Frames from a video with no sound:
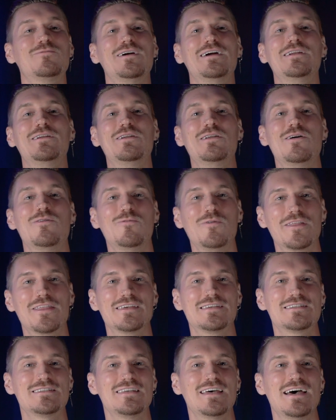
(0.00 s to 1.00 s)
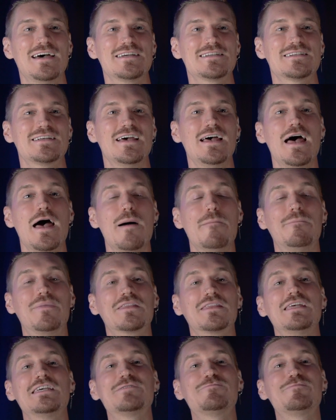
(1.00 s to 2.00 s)
written with a slash.
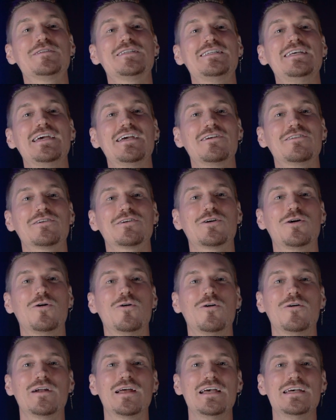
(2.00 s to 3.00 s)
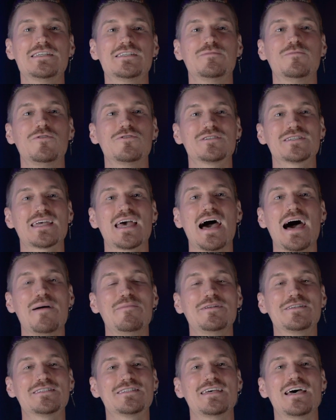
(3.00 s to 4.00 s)
But this particular chord is the most
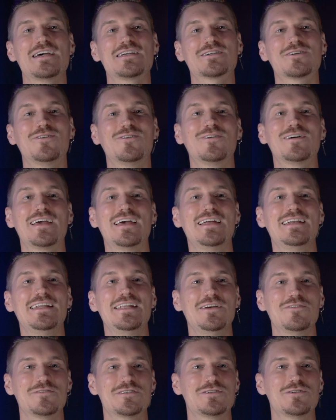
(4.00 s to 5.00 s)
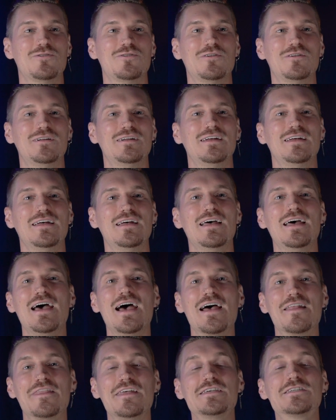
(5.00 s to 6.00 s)
common slash chord in neo-soul.
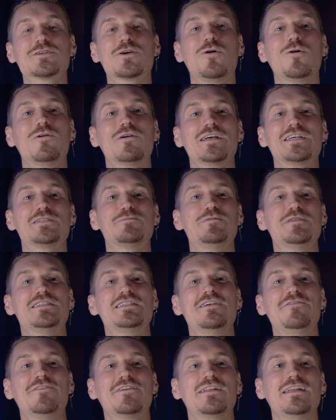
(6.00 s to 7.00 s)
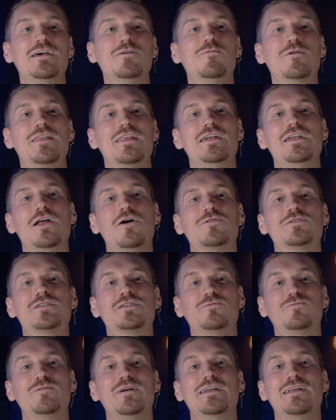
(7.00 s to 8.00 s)
This chord is specifically when the notes are
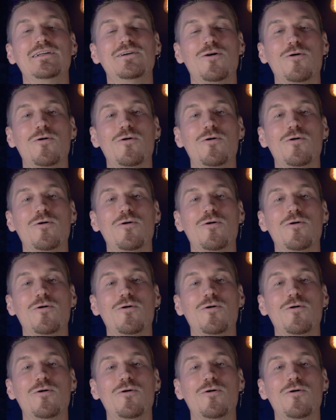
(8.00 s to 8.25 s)
written in